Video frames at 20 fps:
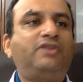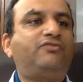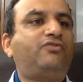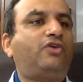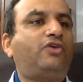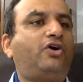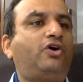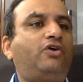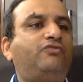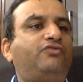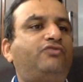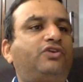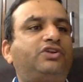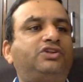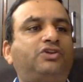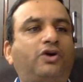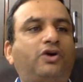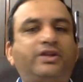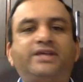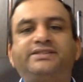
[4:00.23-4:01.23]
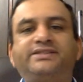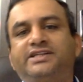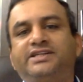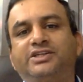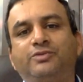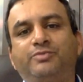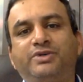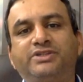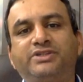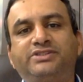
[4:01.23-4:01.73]
for a
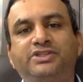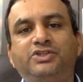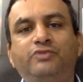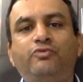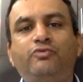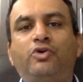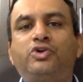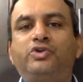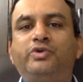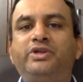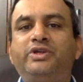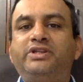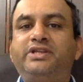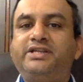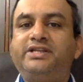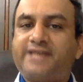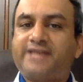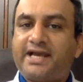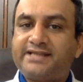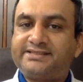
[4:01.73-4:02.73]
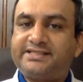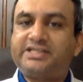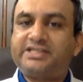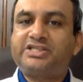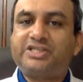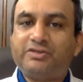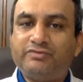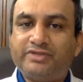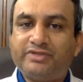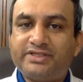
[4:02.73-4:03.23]
non-assertive person, you want to increase
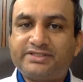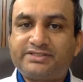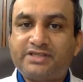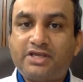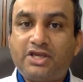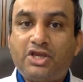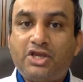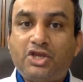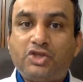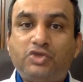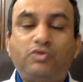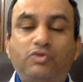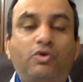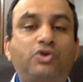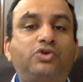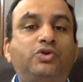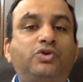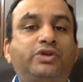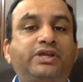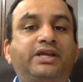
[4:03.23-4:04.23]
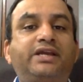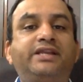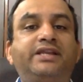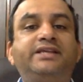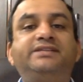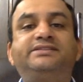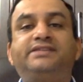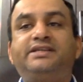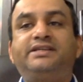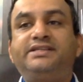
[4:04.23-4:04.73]
assertiveness. You want to
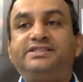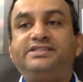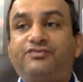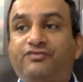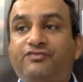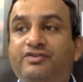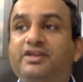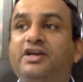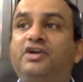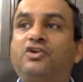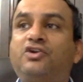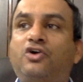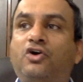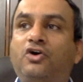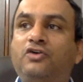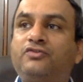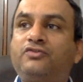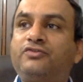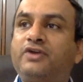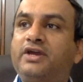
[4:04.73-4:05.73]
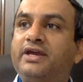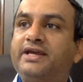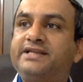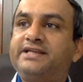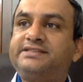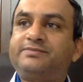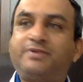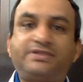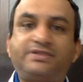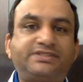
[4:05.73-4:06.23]
decrease his fear of
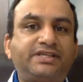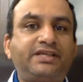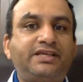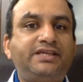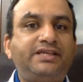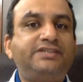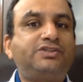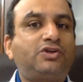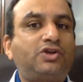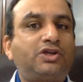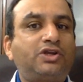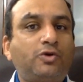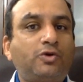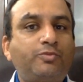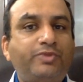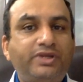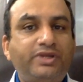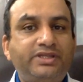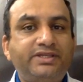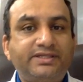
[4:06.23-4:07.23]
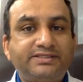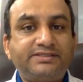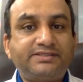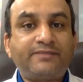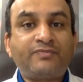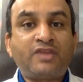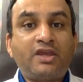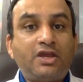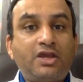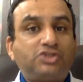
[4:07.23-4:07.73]
expressing his or her opinions.
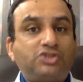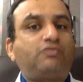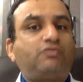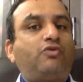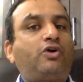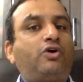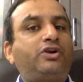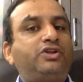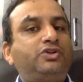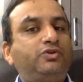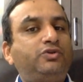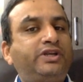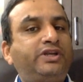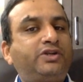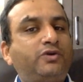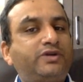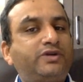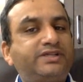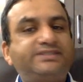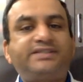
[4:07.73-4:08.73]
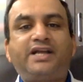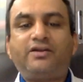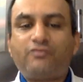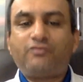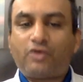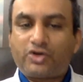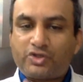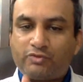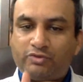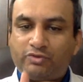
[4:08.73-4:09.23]
So what you need to decide,
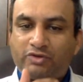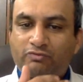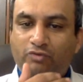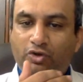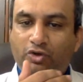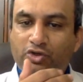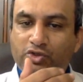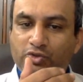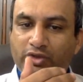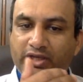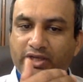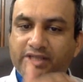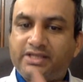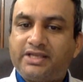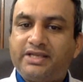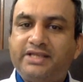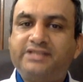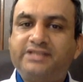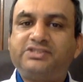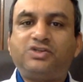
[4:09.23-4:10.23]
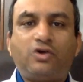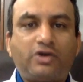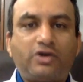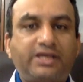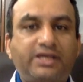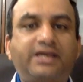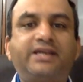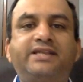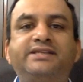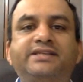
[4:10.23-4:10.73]
what you may want to increase or
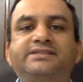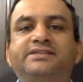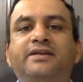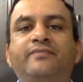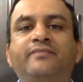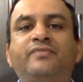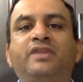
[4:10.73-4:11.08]
decrease,